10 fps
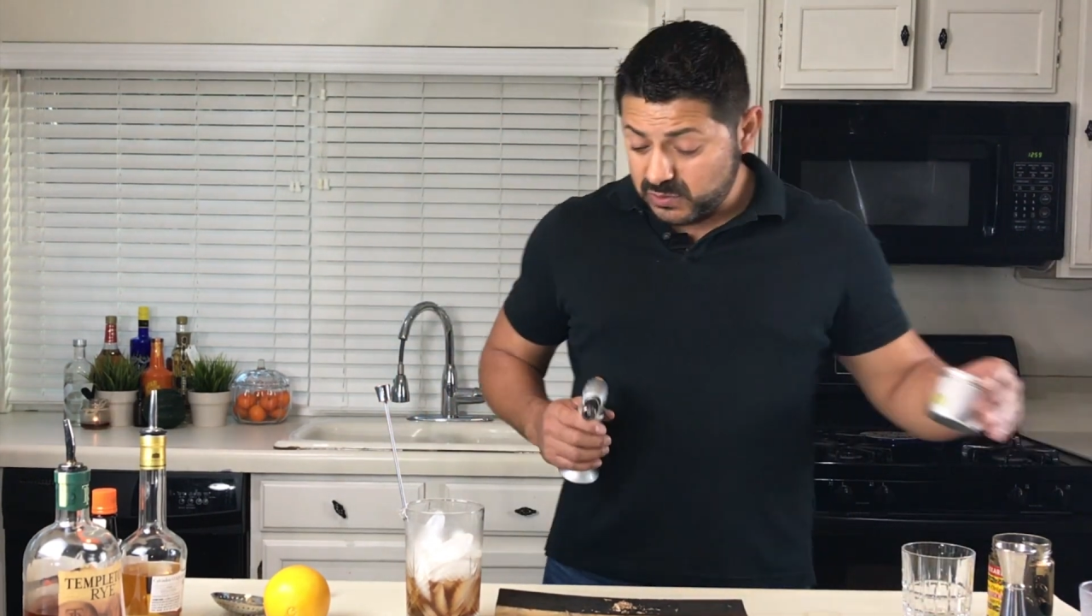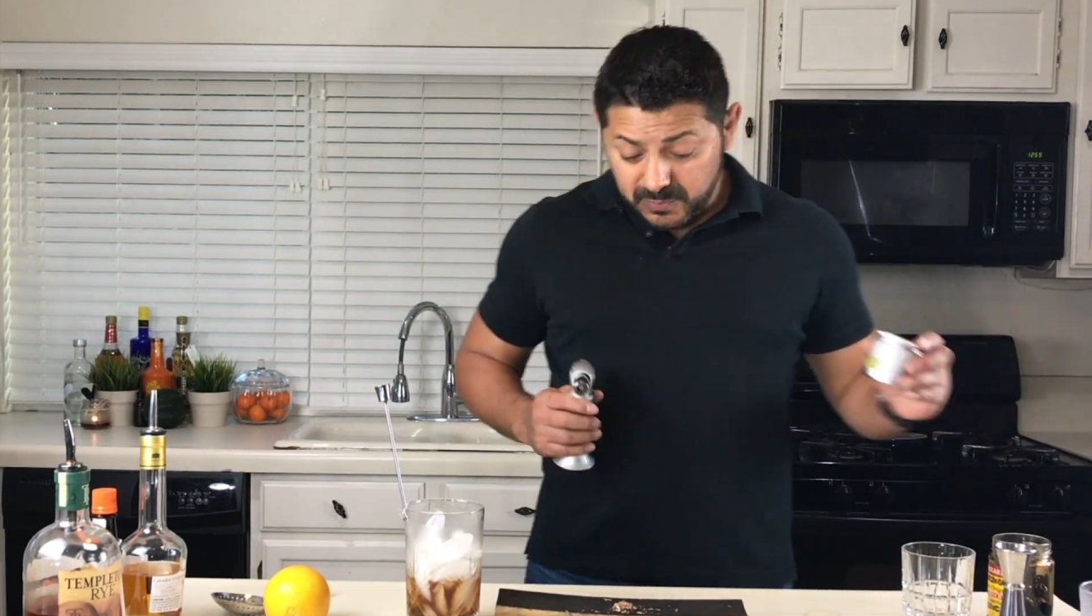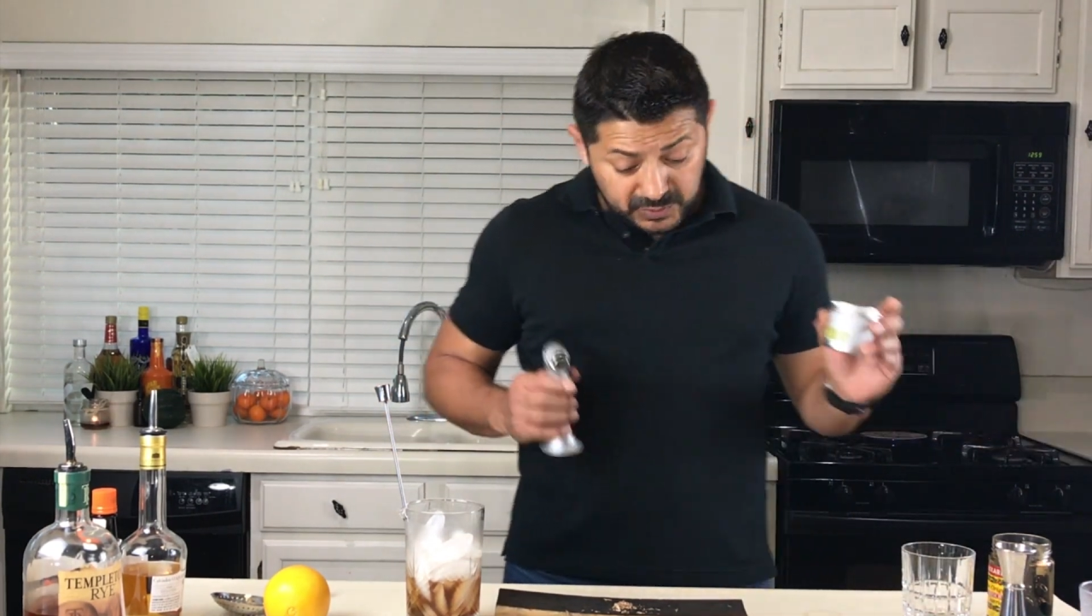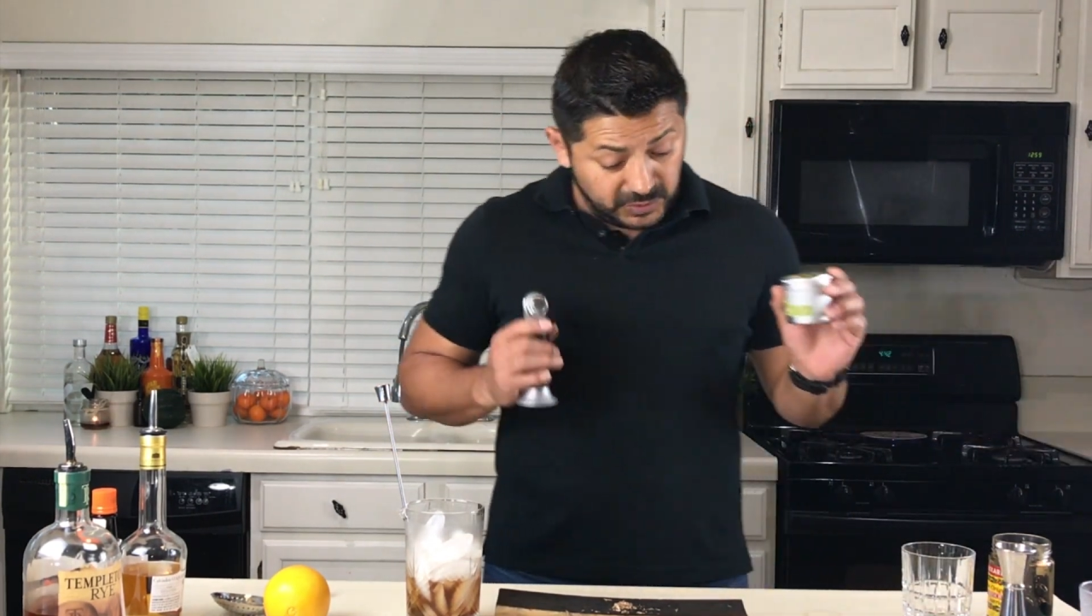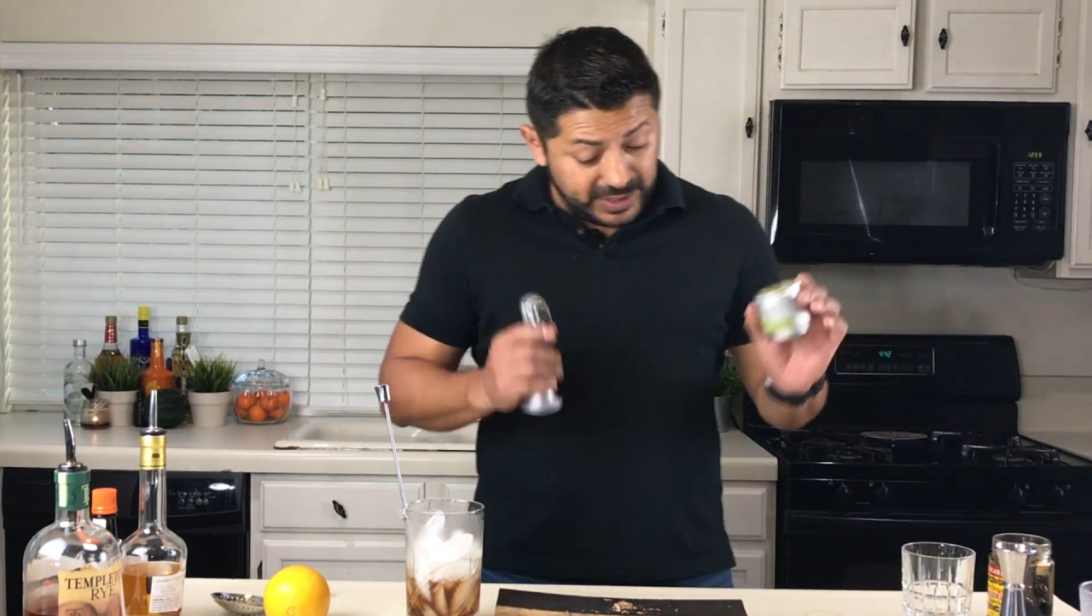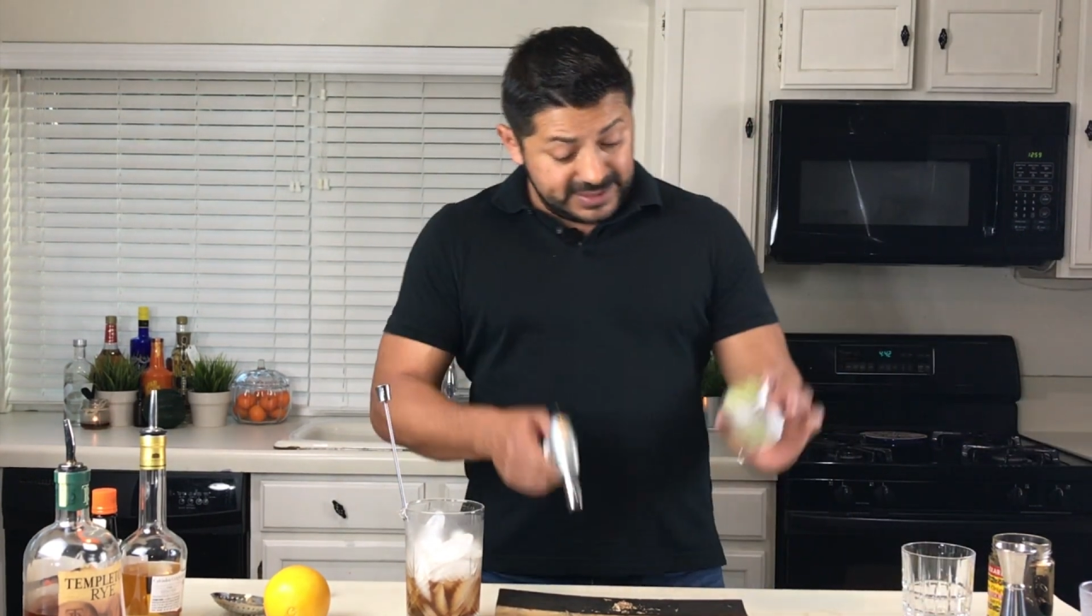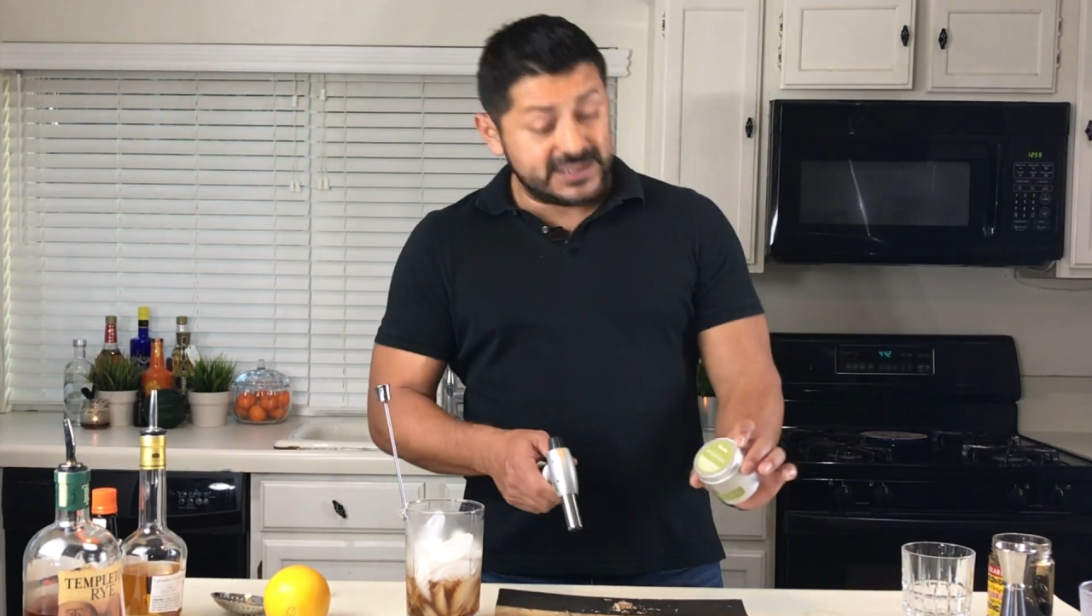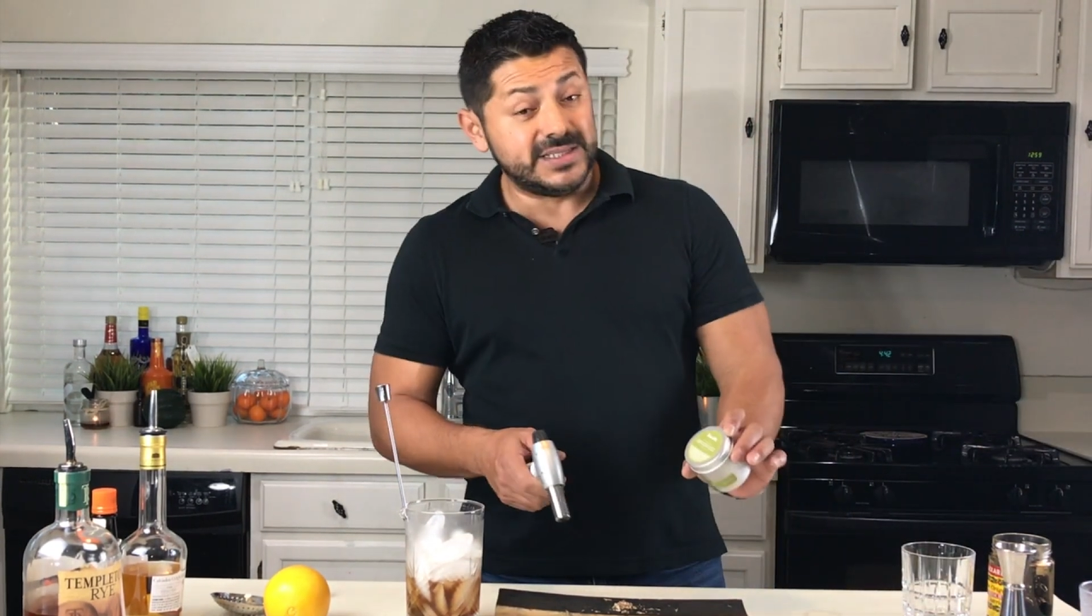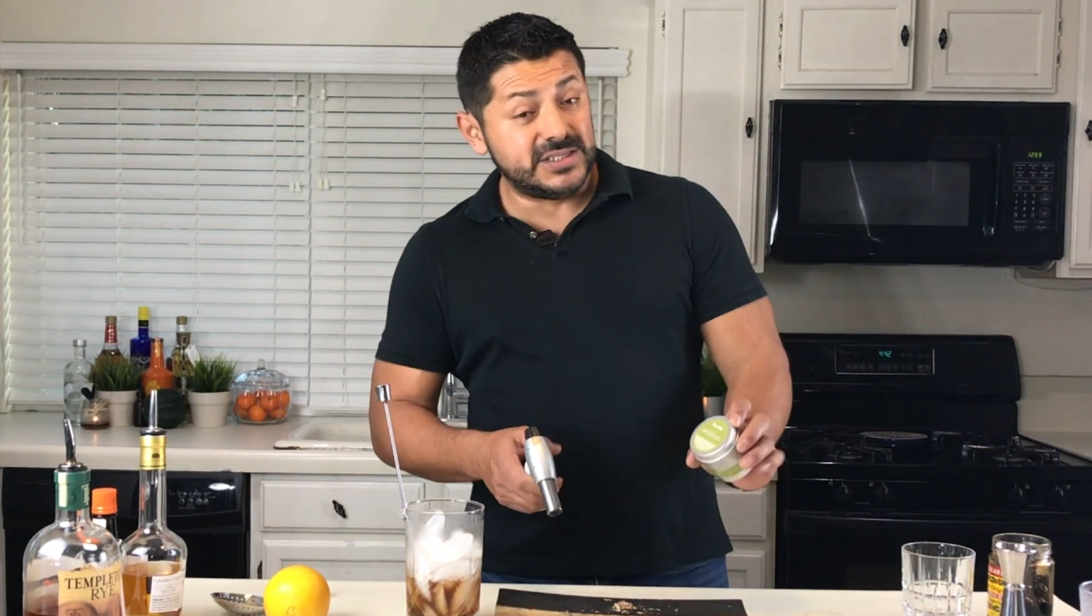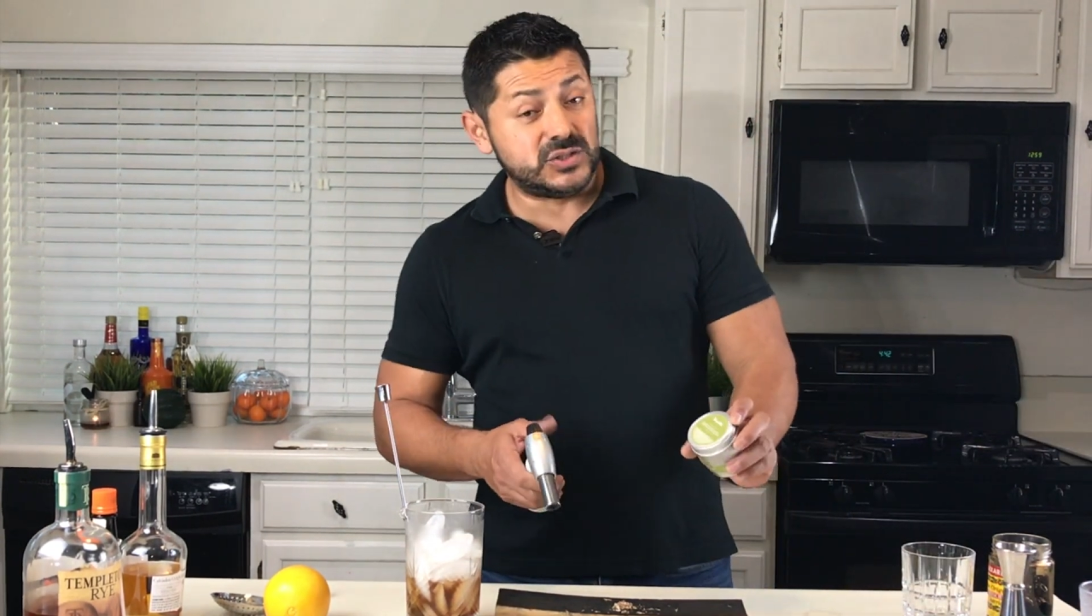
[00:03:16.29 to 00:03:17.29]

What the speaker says: put your hands in these